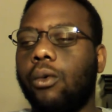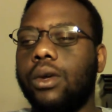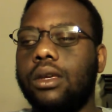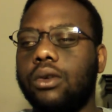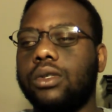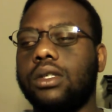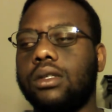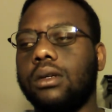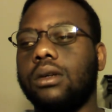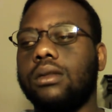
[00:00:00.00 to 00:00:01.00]
we
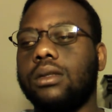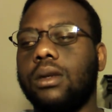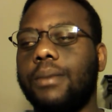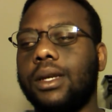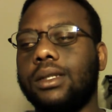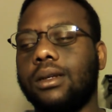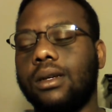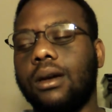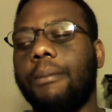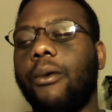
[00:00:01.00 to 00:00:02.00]
used to, to
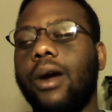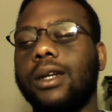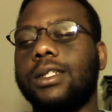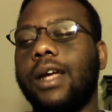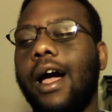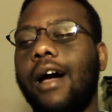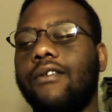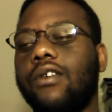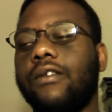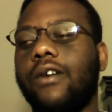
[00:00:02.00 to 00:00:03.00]
basically oppress
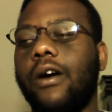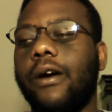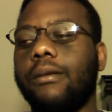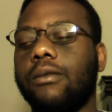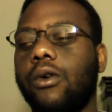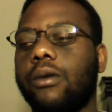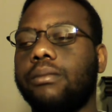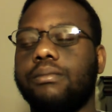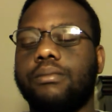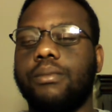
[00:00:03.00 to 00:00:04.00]
half of our,
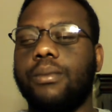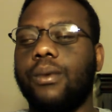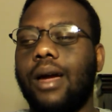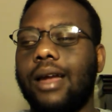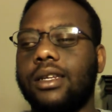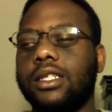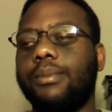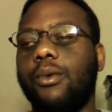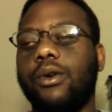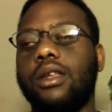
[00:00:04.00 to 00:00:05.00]
or at
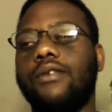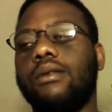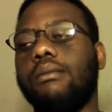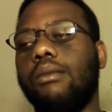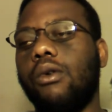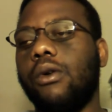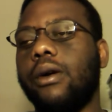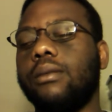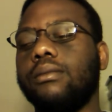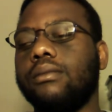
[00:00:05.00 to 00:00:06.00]
this point, even
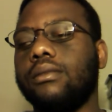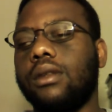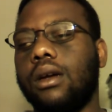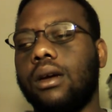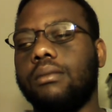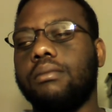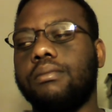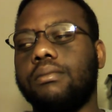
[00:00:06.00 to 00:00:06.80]
more, uh,